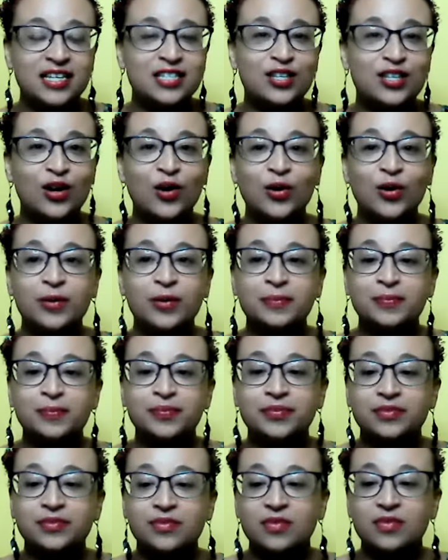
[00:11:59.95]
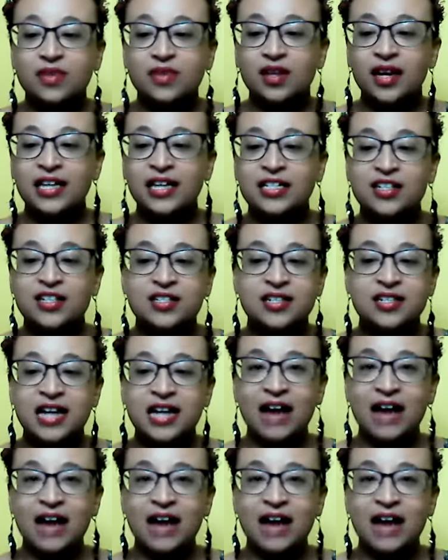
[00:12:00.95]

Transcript: So it doesn't